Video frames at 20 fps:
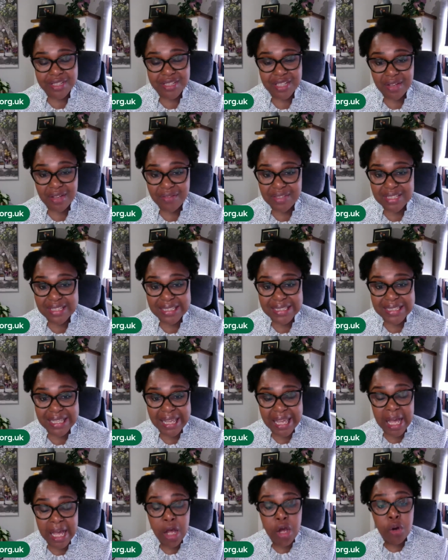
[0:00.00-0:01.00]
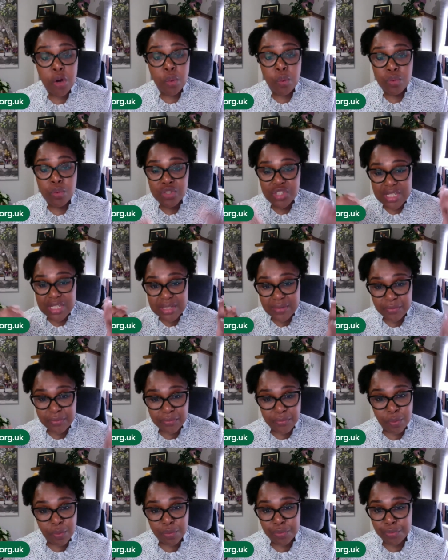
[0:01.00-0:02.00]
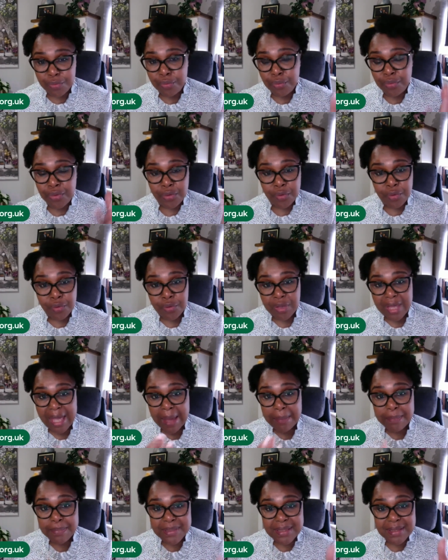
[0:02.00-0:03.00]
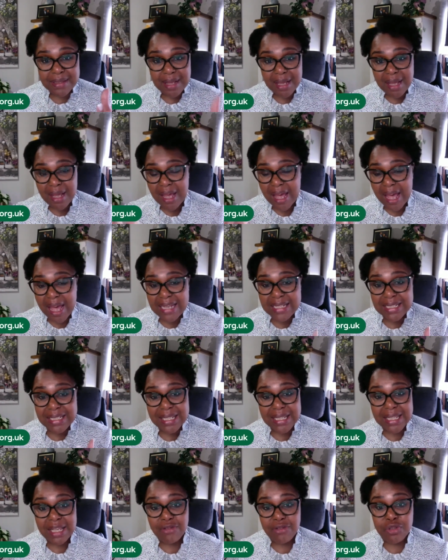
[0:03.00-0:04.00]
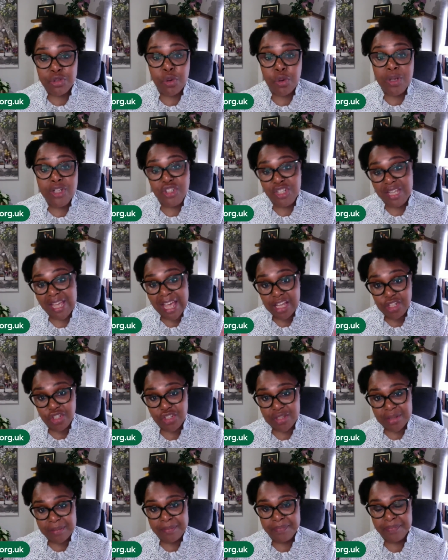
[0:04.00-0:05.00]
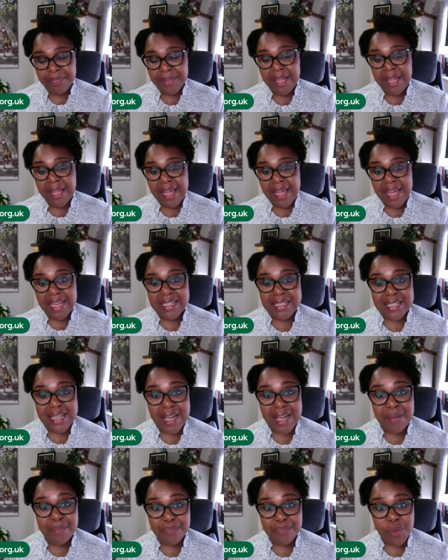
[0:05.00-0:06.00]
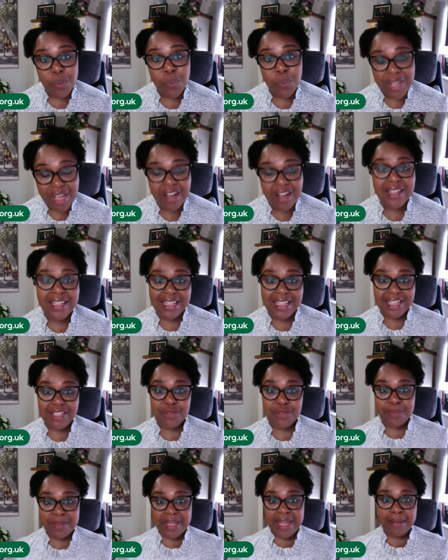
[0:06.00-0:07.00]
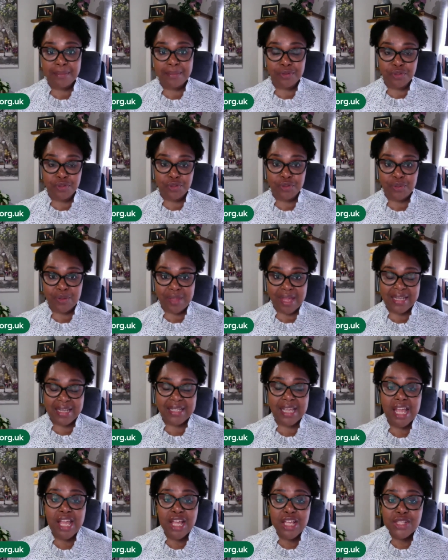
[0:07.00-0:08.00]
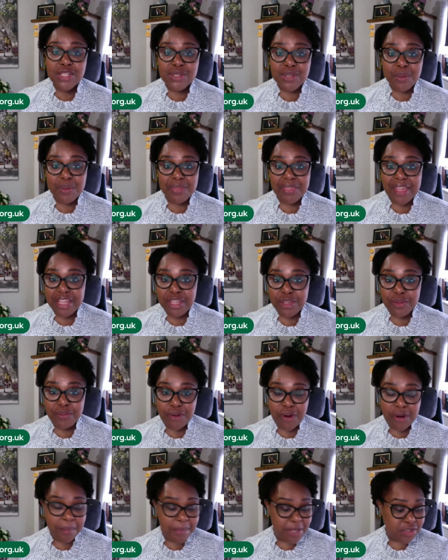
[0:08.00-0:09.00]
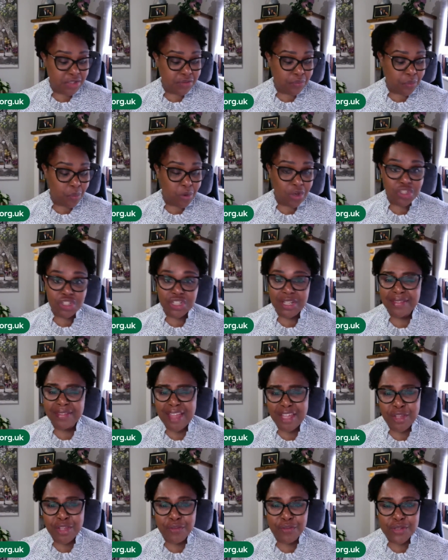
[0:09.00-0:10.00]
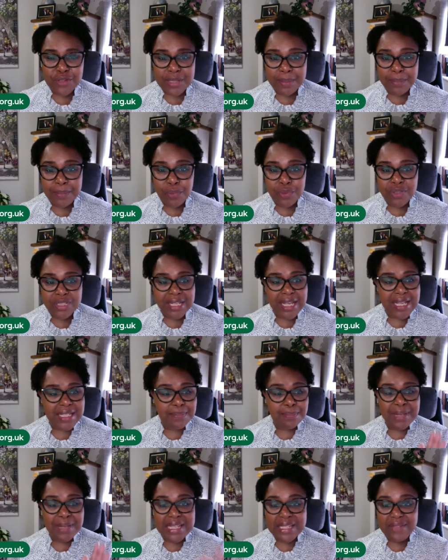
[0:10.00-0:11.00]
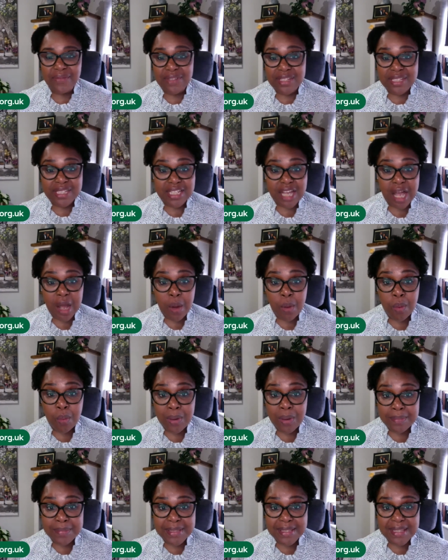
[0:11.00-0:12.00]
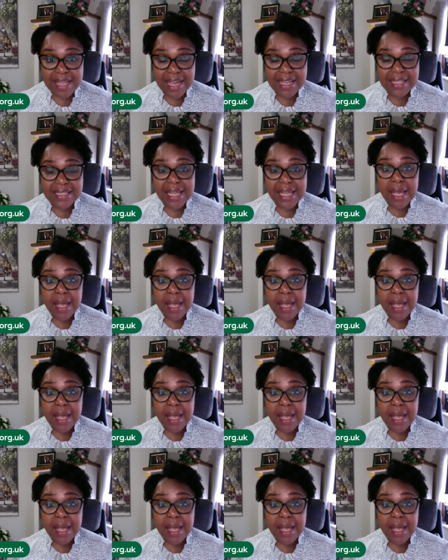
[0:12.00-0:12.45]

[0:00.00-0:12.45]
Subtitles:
services here, who just fall through the gaps and there's no one to catch them. And we are here to be able to do that. So thank you very much for watching. Thank you for supporting us. Please visit our website.